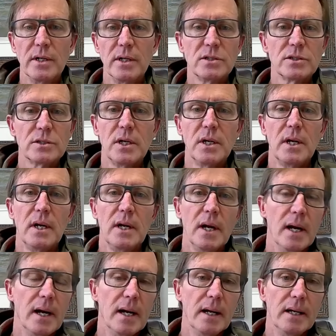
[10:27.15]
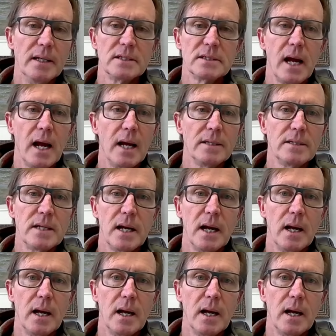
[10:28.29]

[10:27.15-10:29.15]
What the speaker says: It's not